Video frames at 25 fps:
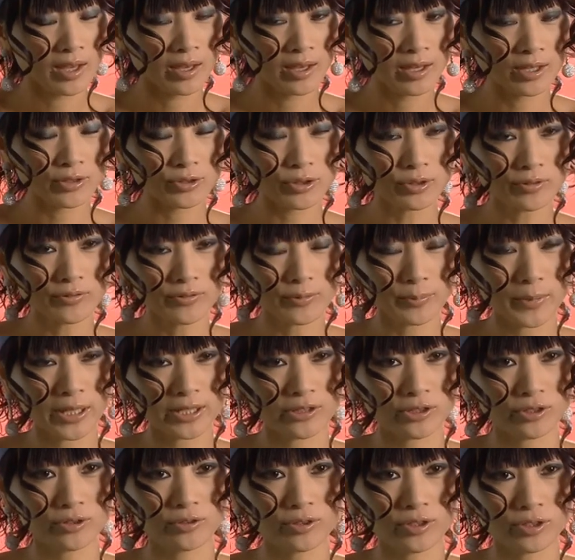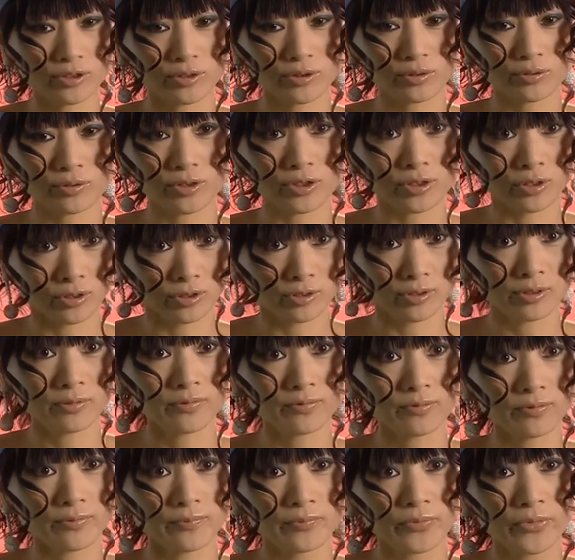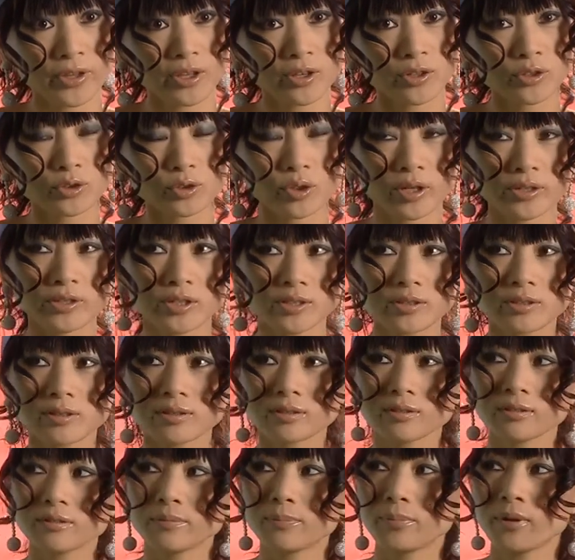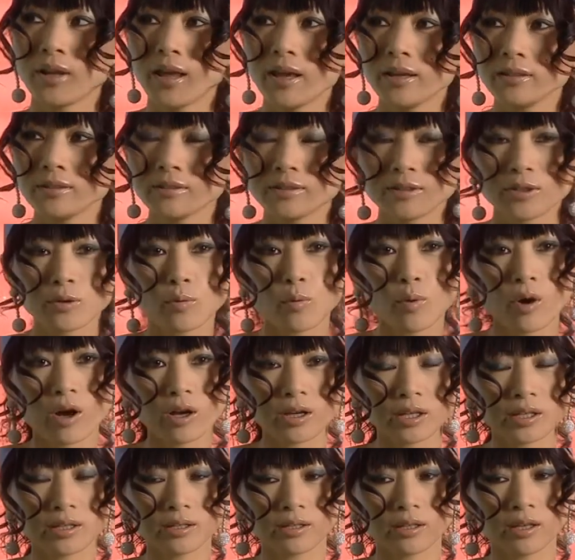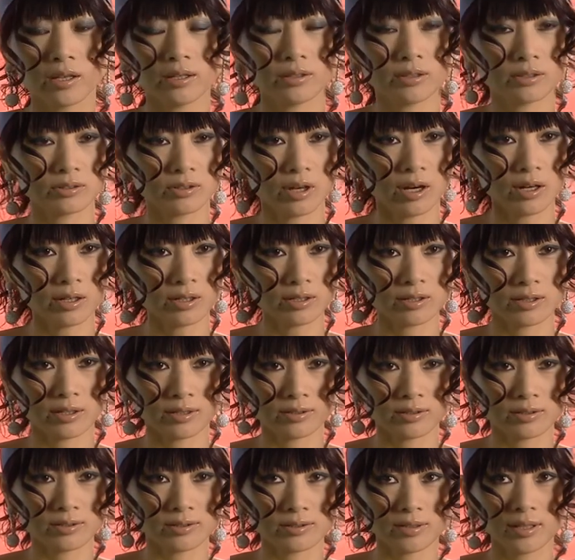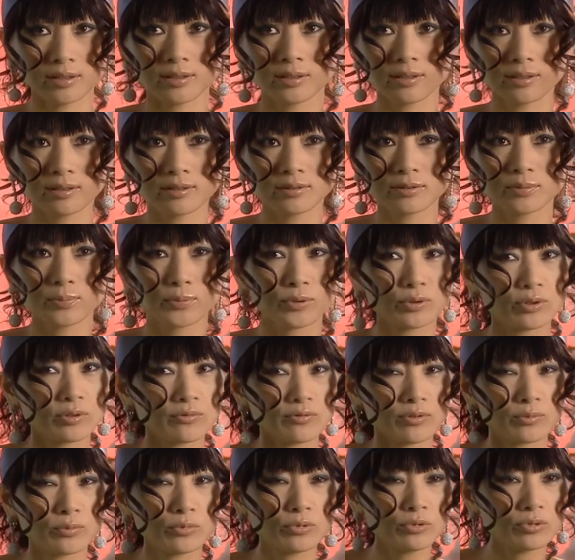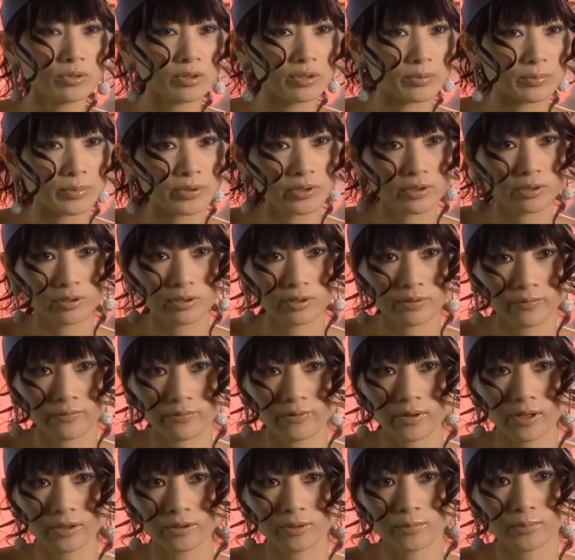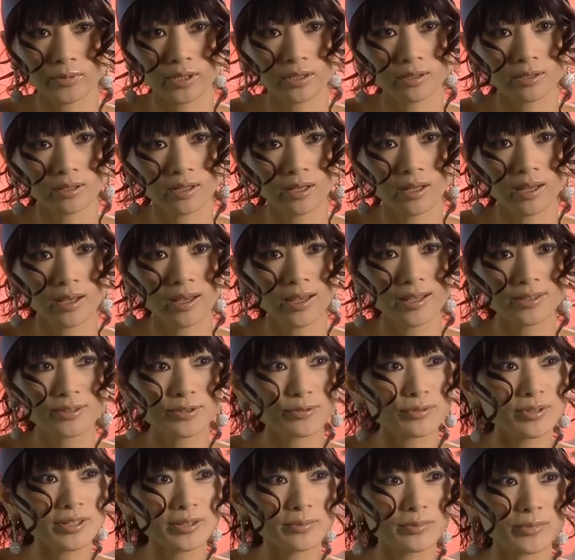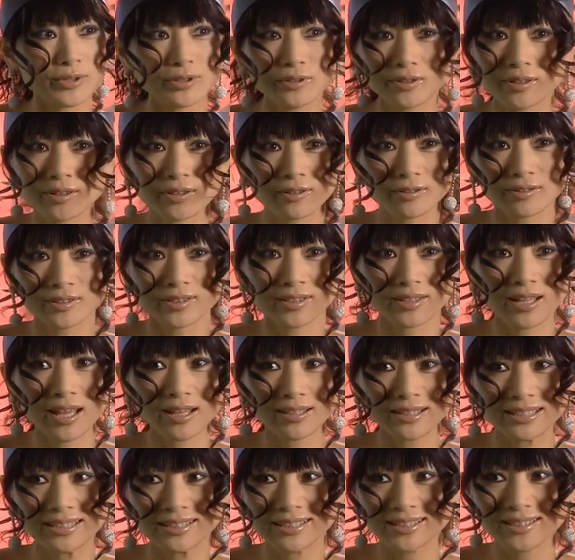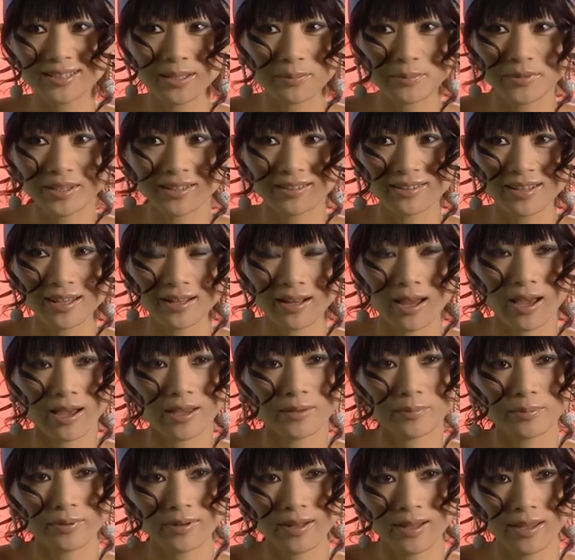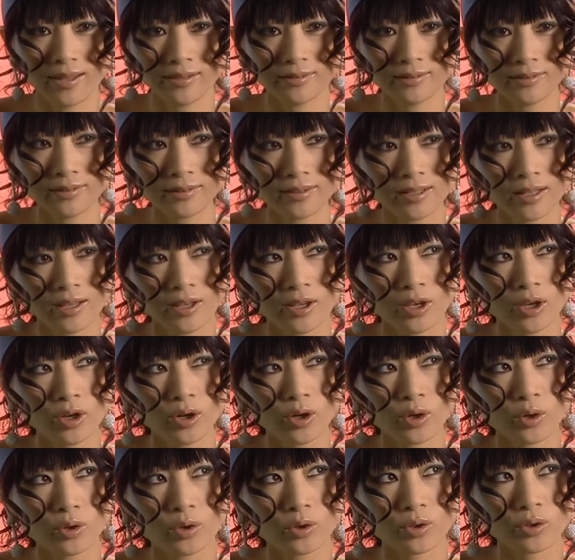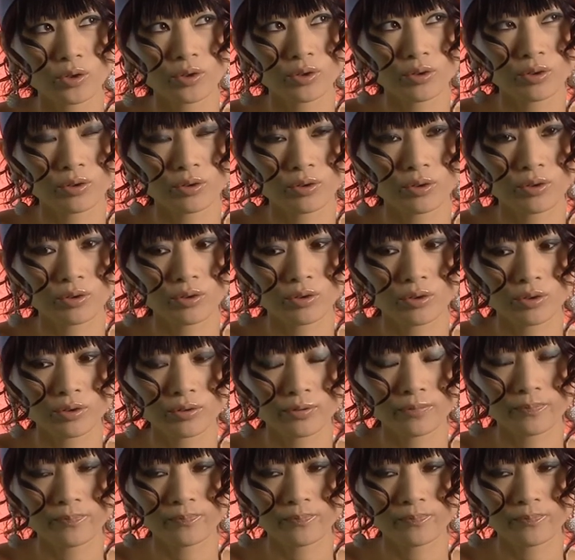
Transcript: It's sort of my duty to serve. So I just blindly walking in the darkness, suddenly this beautiful moon appeared in front of me. It's really a miracle. It's not something that I planned or